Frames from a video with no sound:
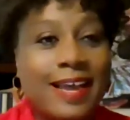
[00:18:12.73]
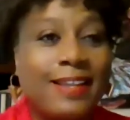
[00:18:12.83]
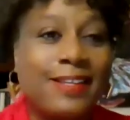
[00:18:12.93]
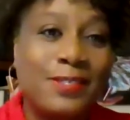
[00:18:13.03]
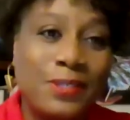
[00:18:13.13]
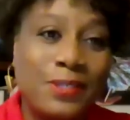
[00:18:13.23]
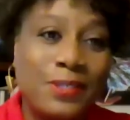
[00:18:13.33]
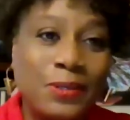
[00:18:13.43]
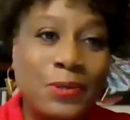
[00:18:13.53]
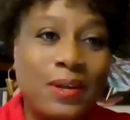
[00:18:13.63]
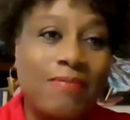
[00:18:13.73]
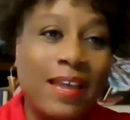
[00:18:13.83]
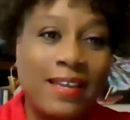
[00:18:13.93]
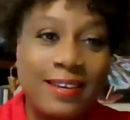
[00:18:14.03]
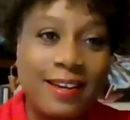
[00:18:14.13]
the Dallas Zoo who
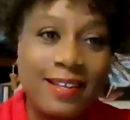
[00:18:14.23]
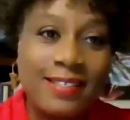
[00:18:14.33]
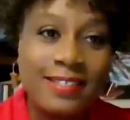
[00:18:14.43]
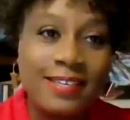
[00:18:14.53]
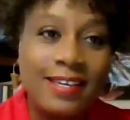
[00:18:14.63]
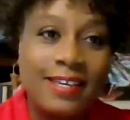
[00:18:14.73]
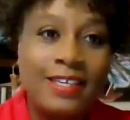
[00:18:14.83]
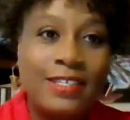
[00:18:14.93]
invited us